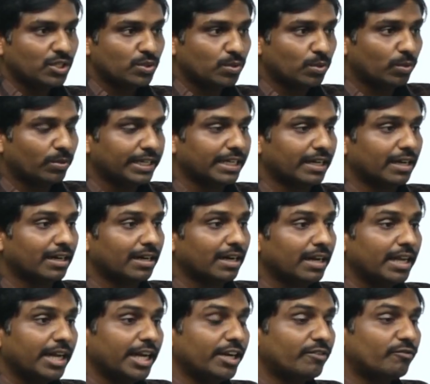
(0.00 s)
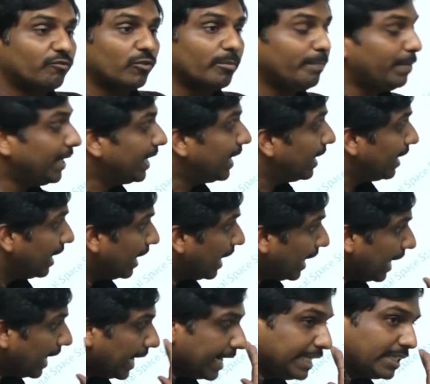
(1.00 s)
here it would be
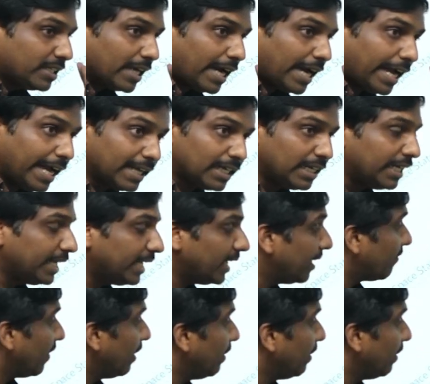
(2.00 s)
entirely, it will be